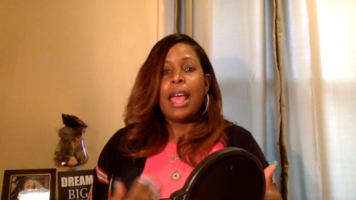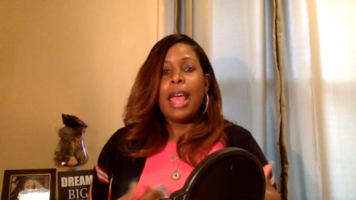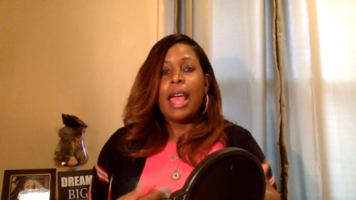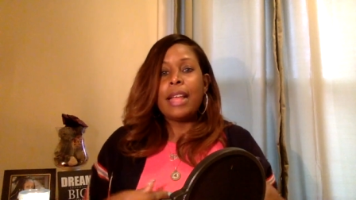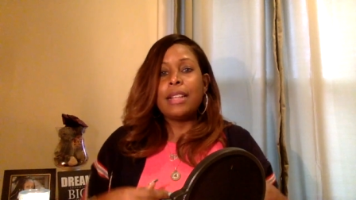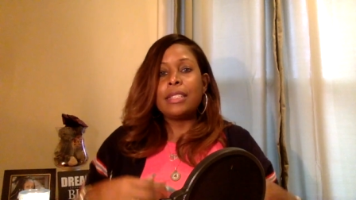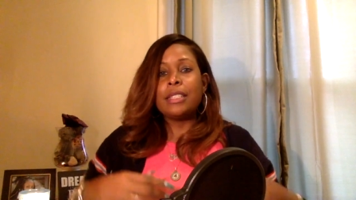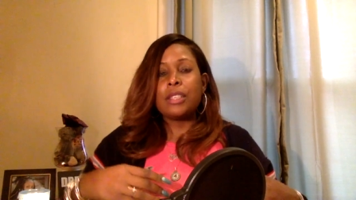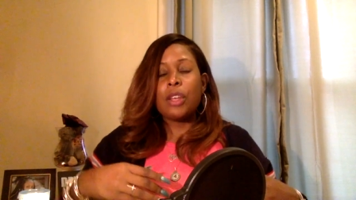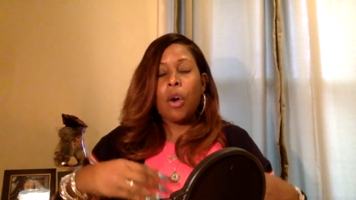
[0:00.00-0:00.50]

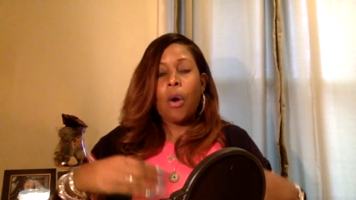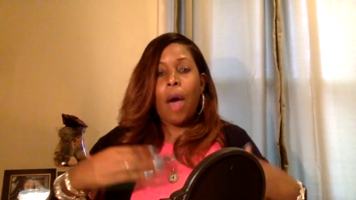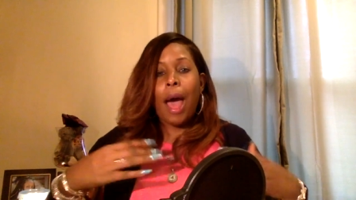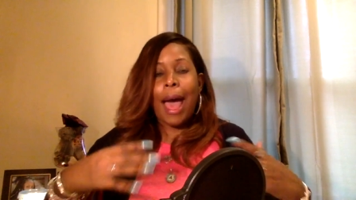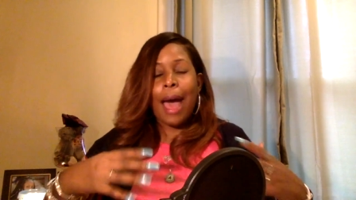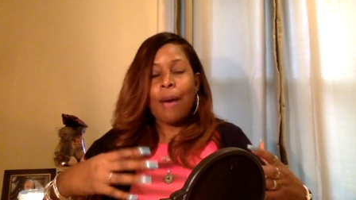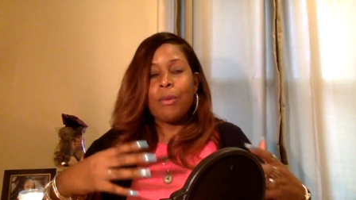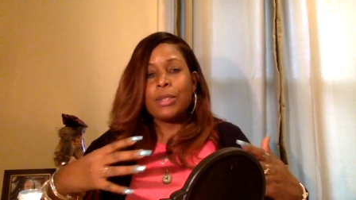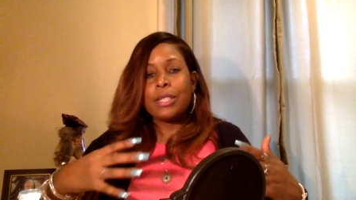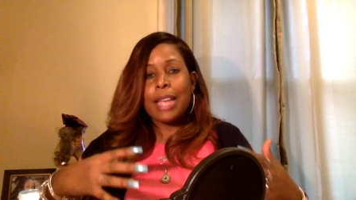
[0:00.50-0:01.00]
And so
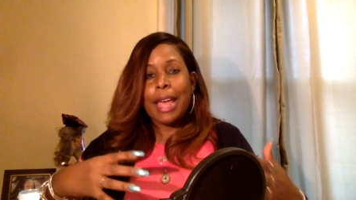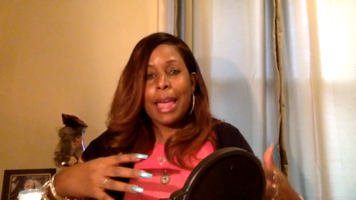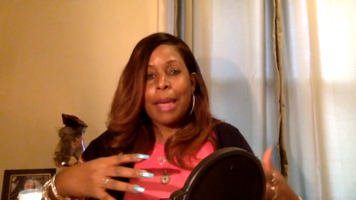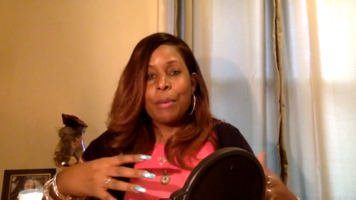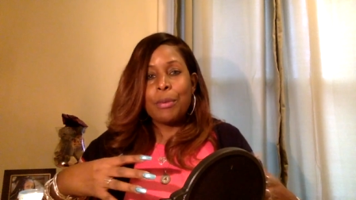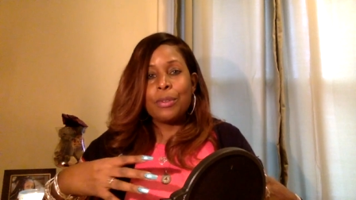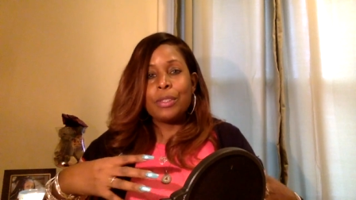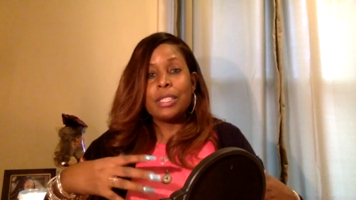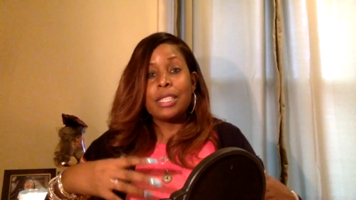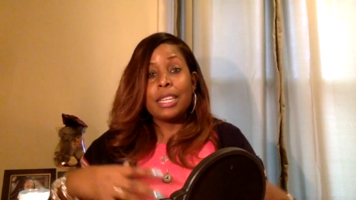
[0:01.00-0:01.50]
I was
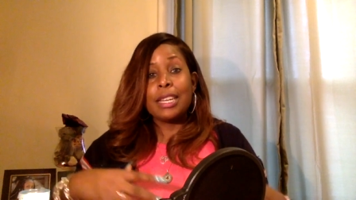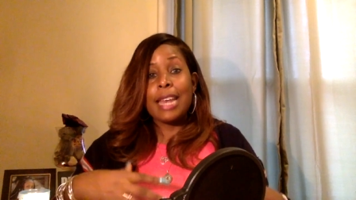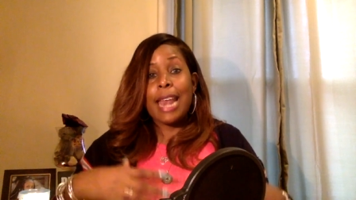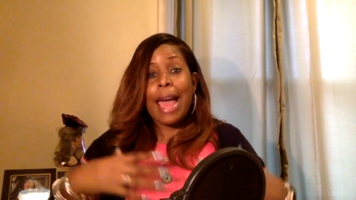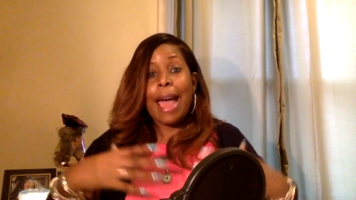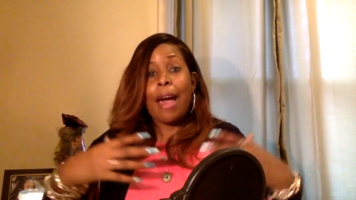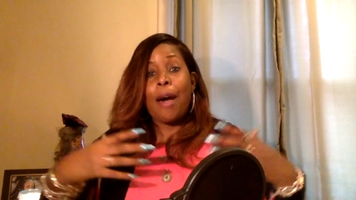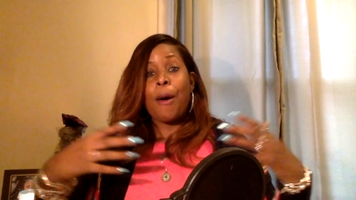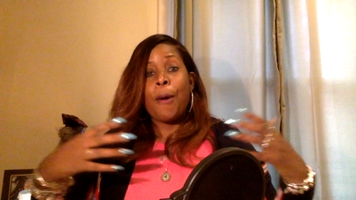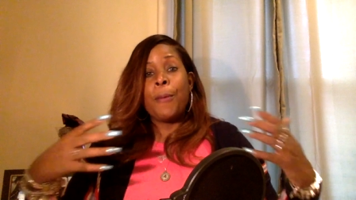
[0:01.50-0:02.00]
able to
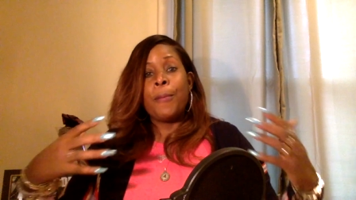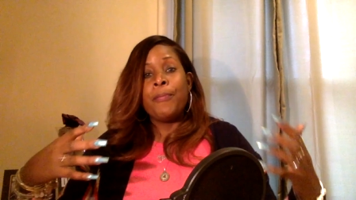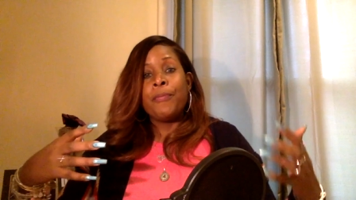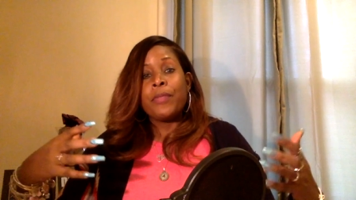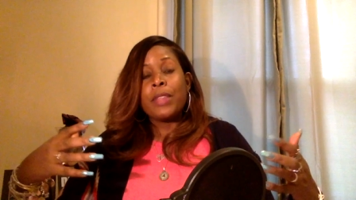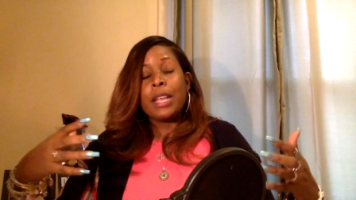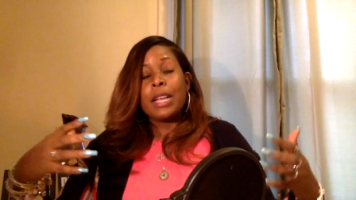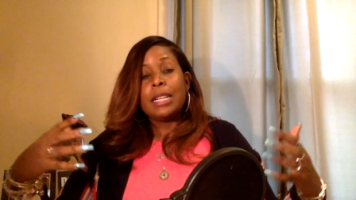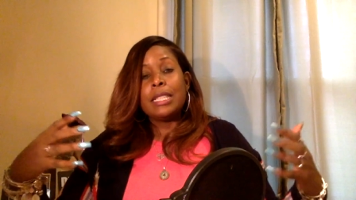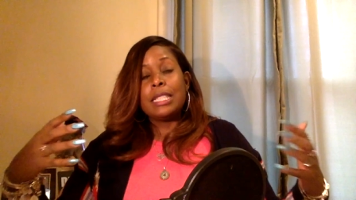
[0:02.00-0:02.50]
now
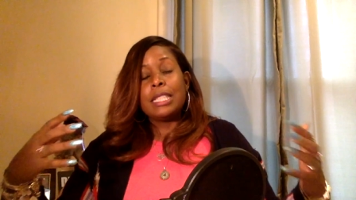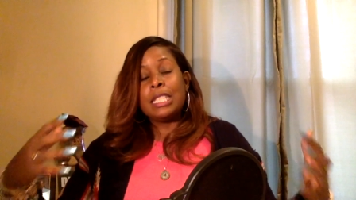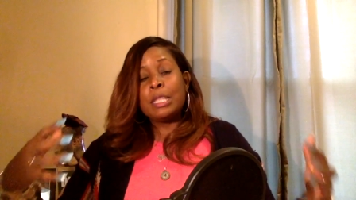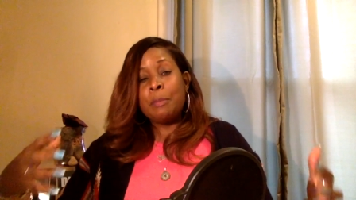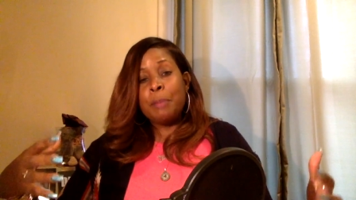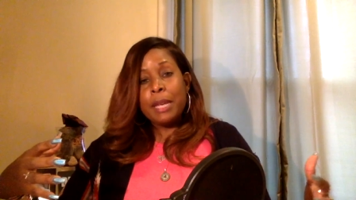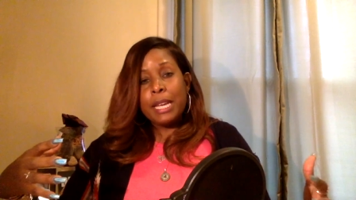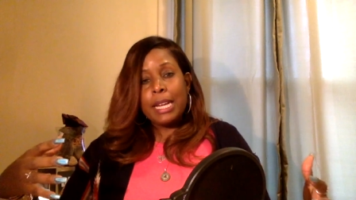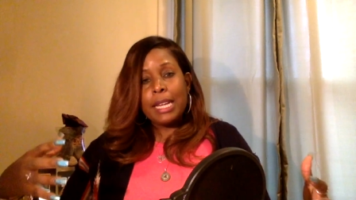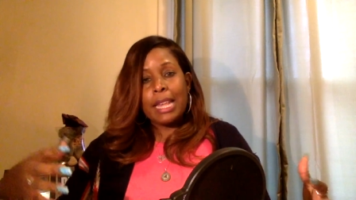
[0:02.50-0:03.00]

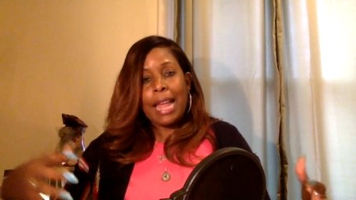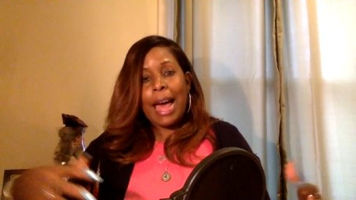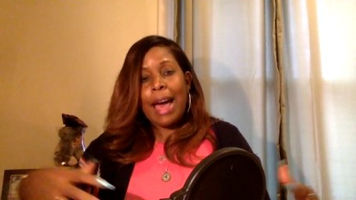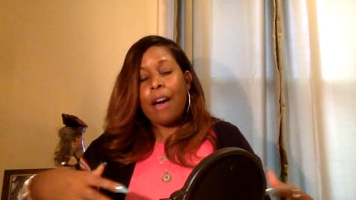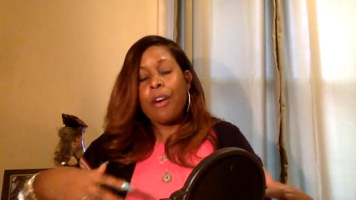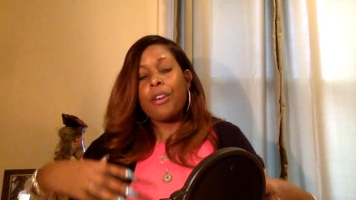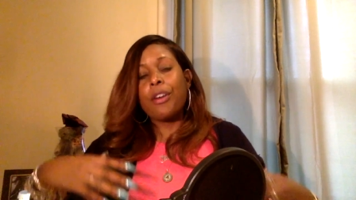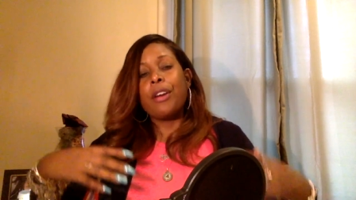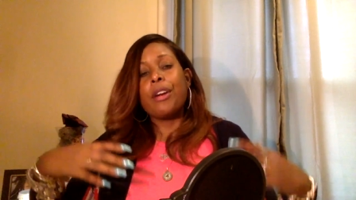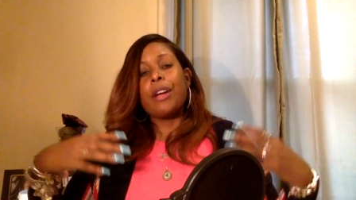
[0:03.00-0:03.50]
speak
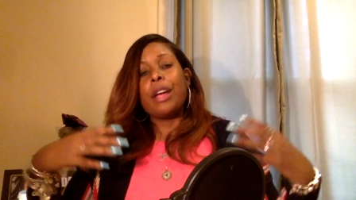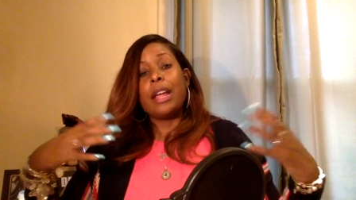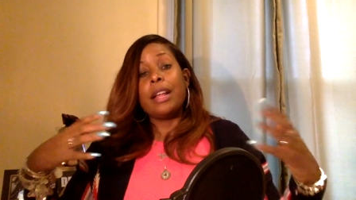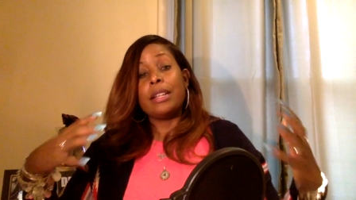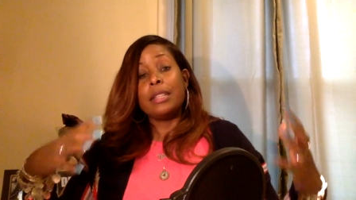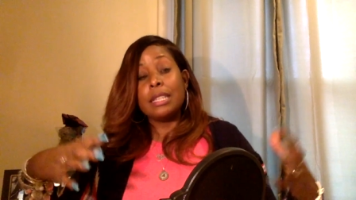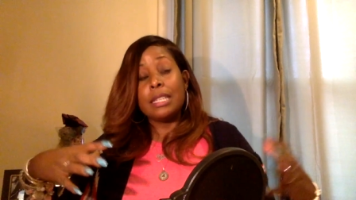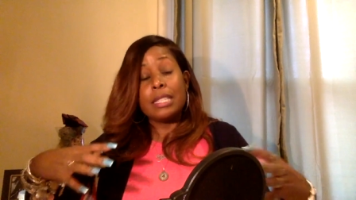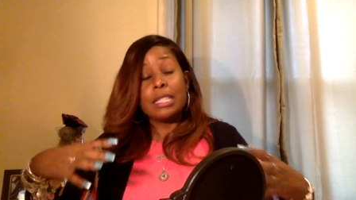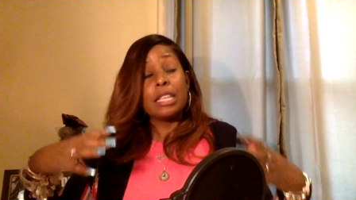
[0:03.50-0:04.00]
louder, and
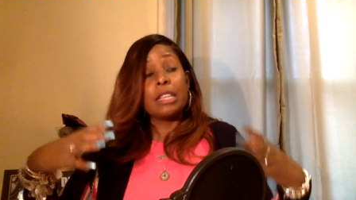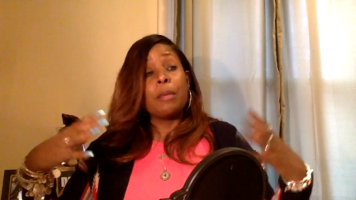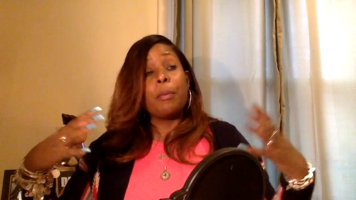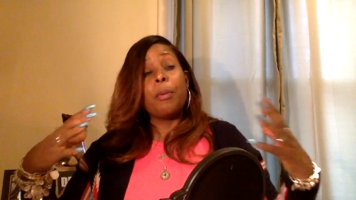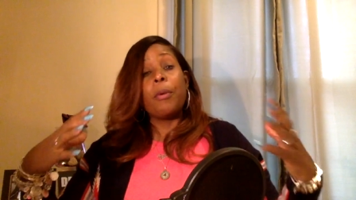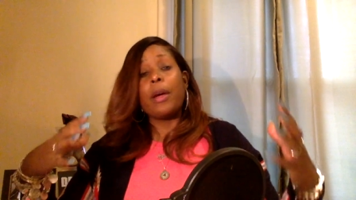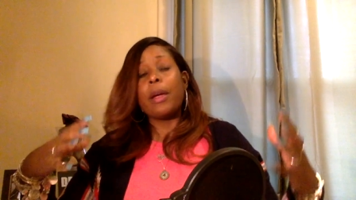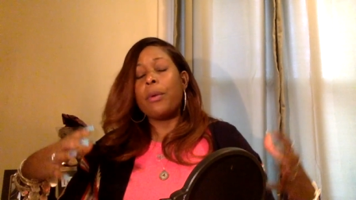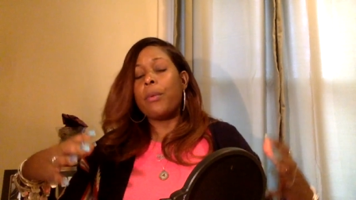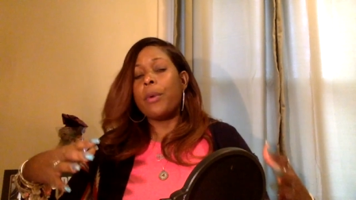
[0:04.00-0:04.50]
to the
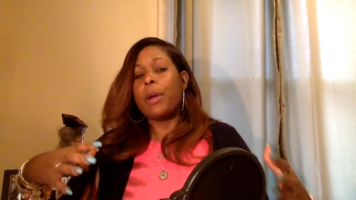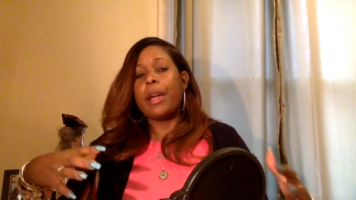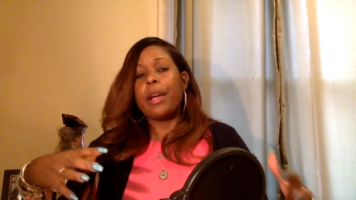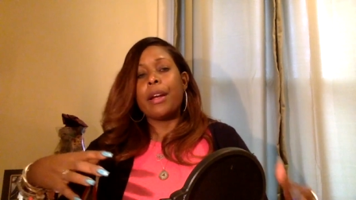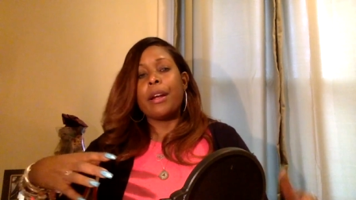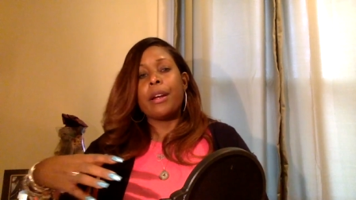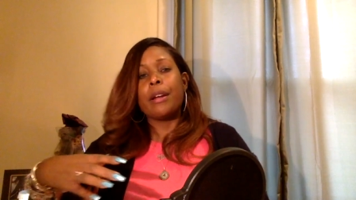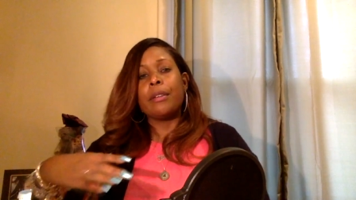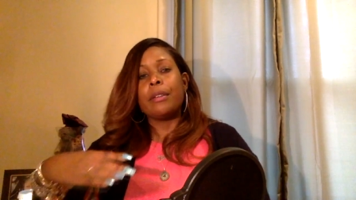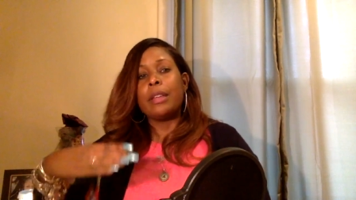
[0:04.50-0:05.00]
point
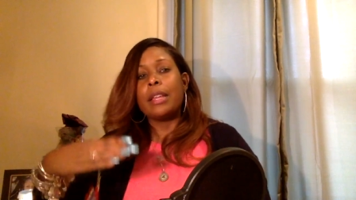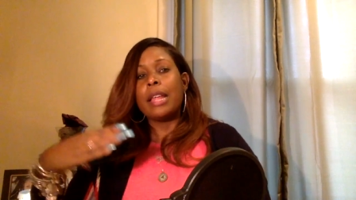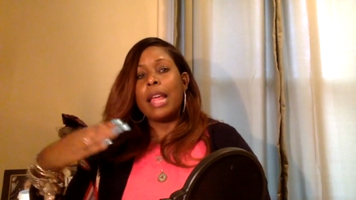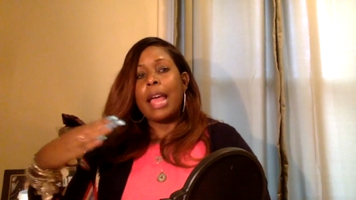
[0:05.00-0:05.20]
where